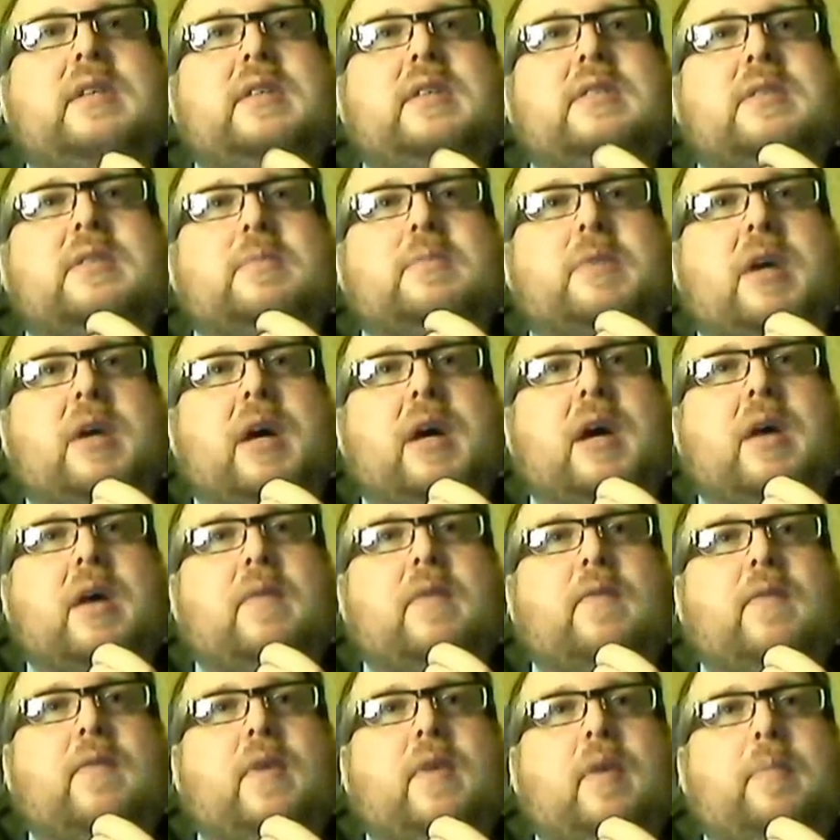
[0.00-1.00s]
some time
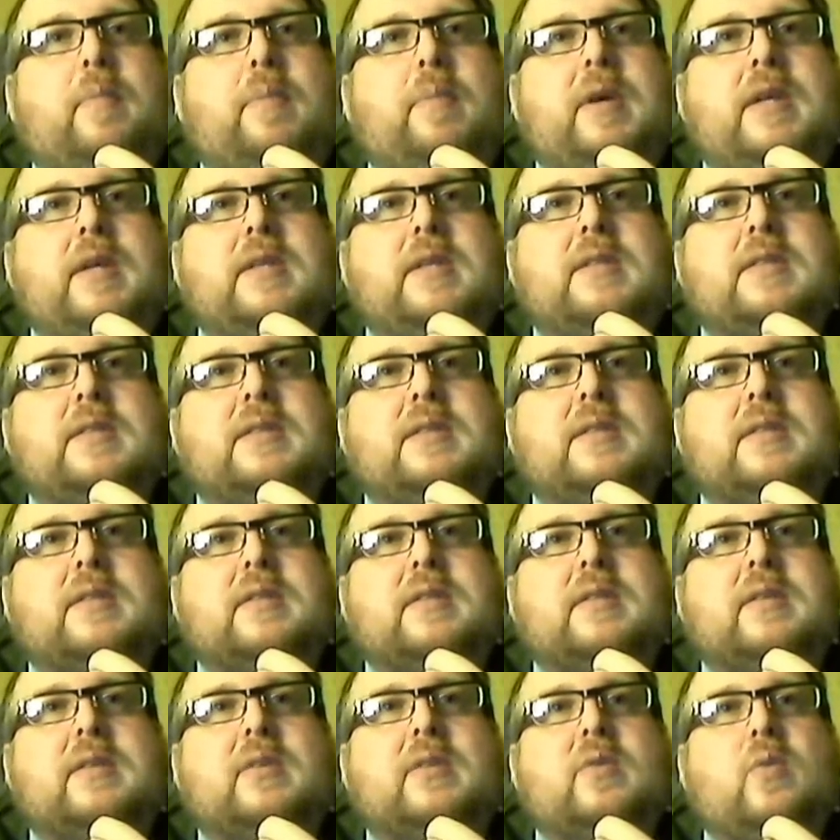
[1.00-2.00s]
of peace,
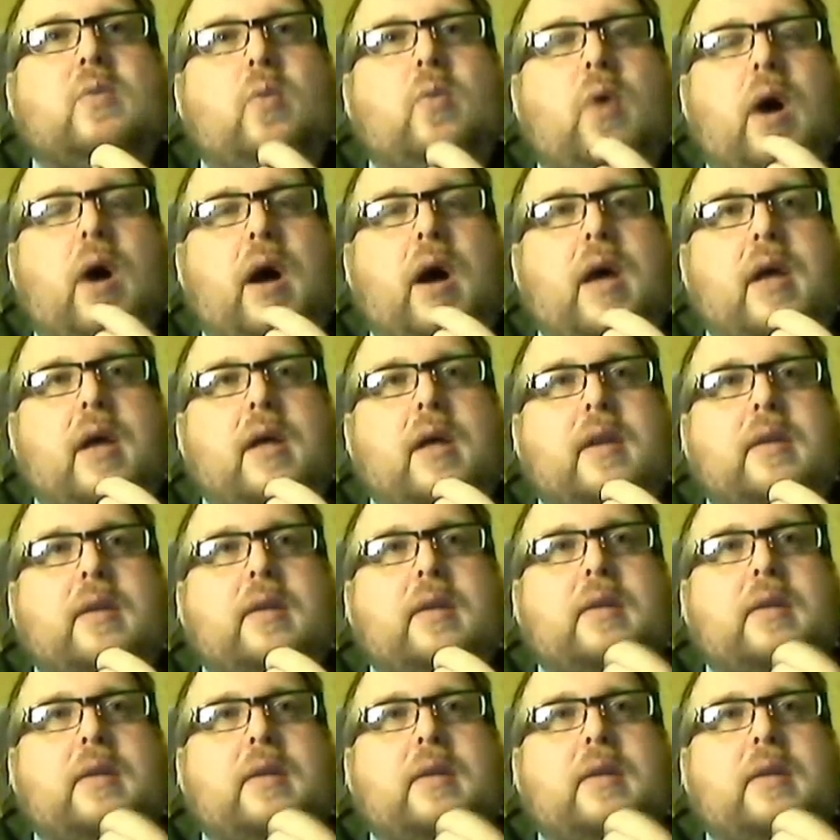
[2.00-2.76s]
quiet,